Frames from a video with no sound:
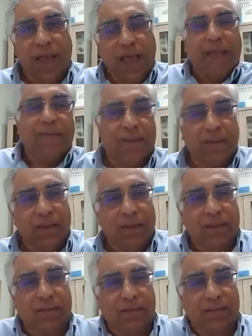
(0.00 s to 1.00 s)
and
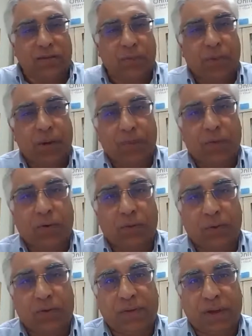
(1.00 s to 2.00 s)
it has a Supreme
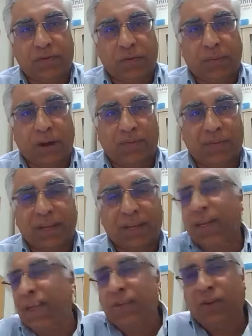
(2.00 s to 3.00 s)
Court which fights for privacy.
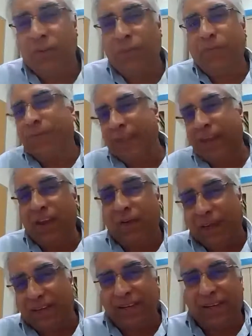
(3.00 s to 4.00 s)
So,
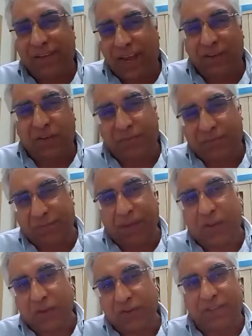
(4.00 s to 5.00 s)
let's kind of be
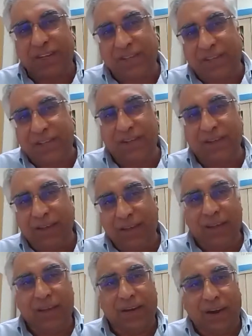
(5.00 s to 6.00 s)
consistent
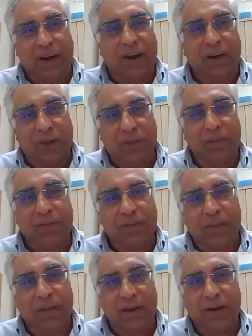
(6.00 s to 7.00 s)
in our arguments
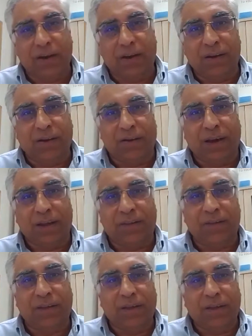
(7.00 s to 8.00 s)
here,
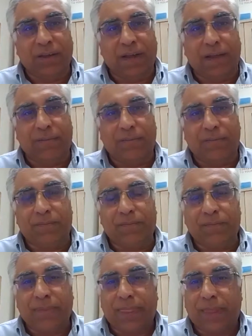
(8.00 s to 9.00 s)
right?
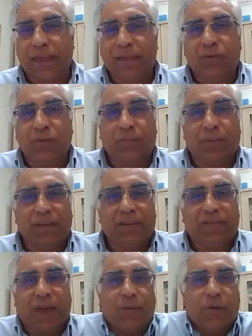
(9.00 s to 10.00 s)
It would be as
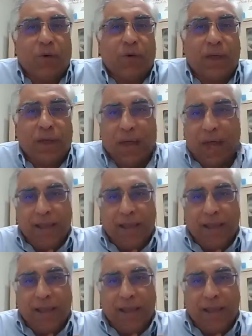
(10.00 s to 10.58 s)
if I would